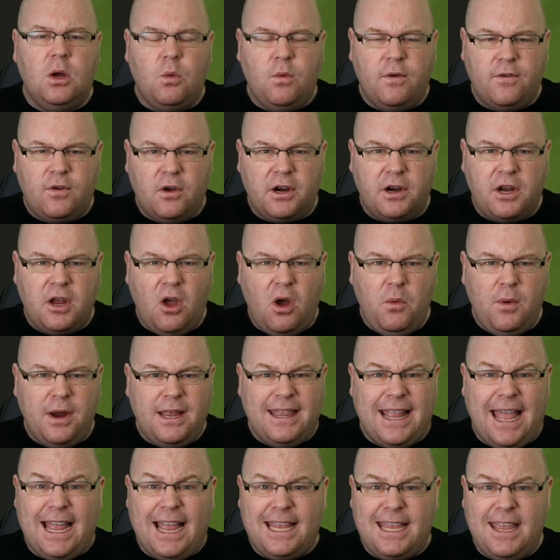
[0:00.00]
We've got to go in
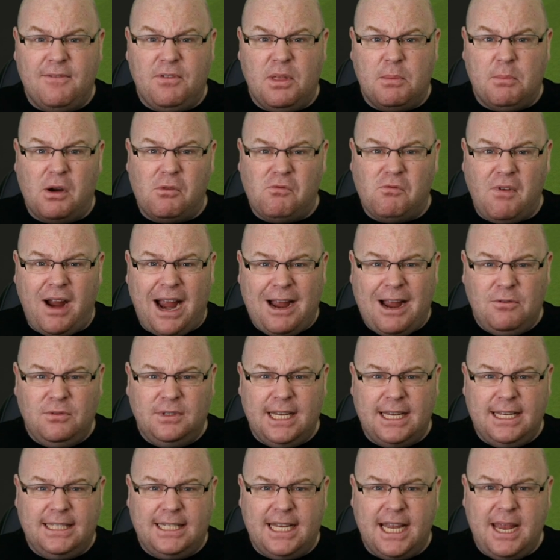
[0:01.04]
there, give them a
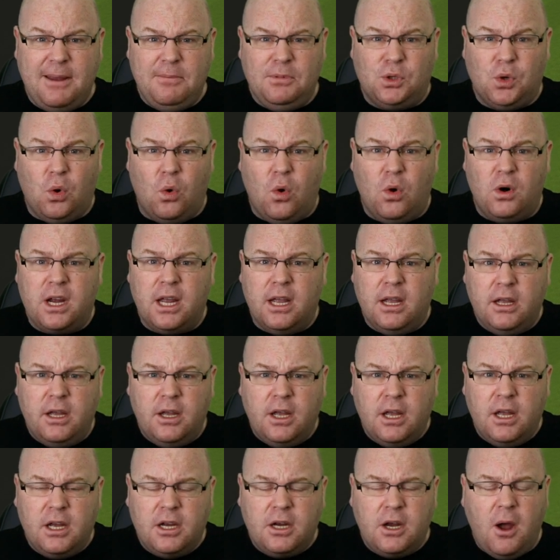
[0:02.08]
rousing team talk,
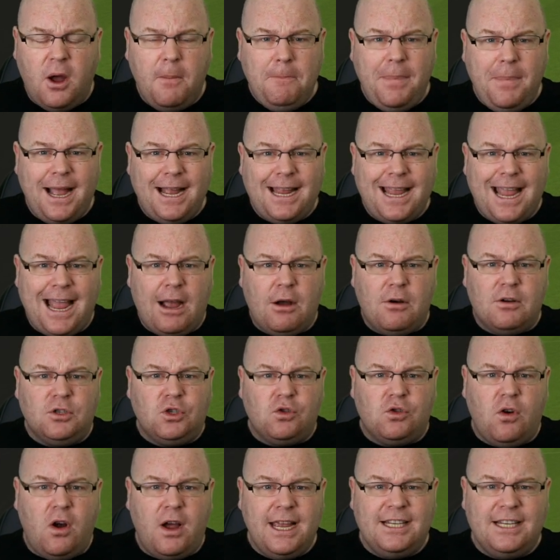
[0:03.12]
come back out and
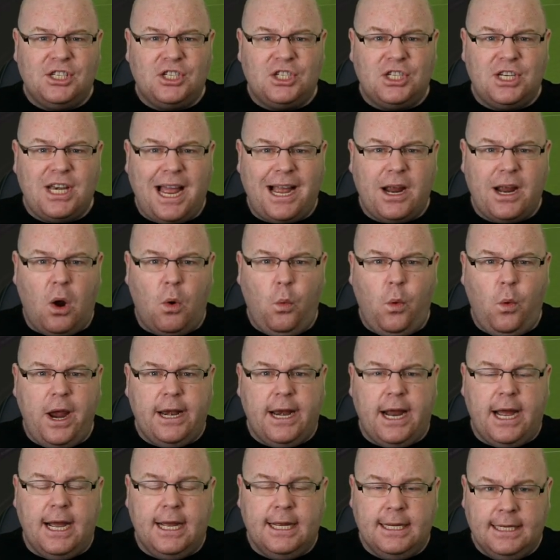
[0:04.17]
try and snag a
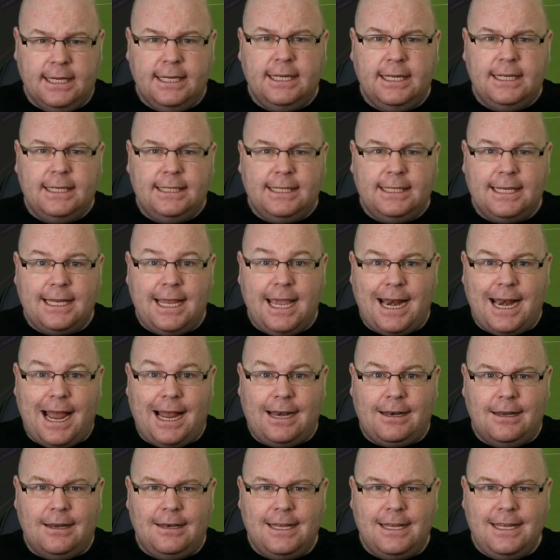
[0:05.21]
winner to get
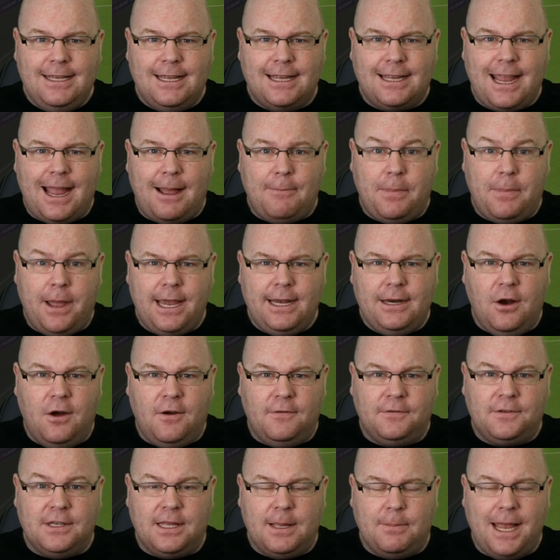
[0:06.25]
our La Liga campaign
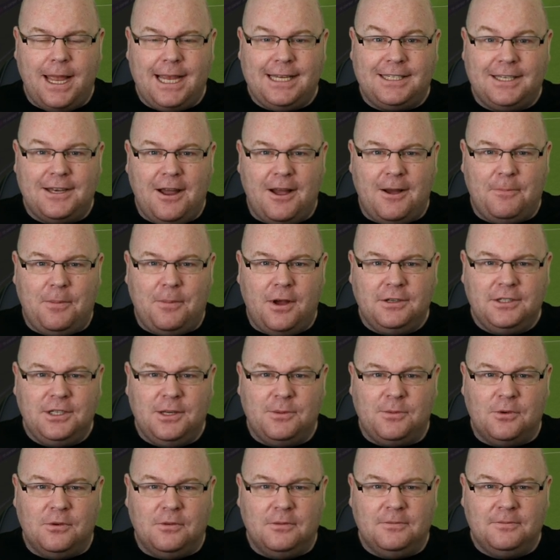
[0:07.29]
off to the best start
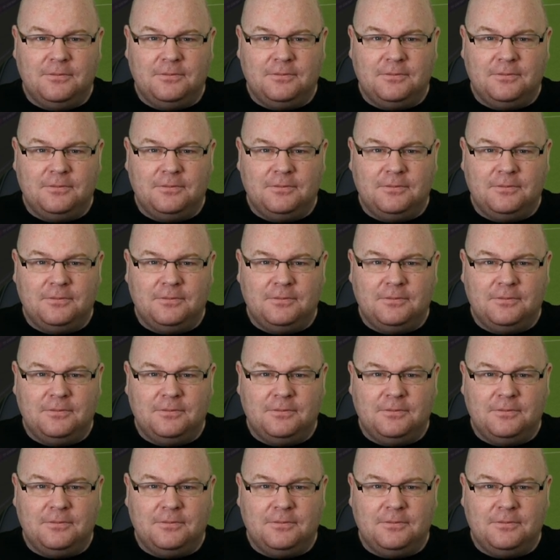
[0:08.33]
possible.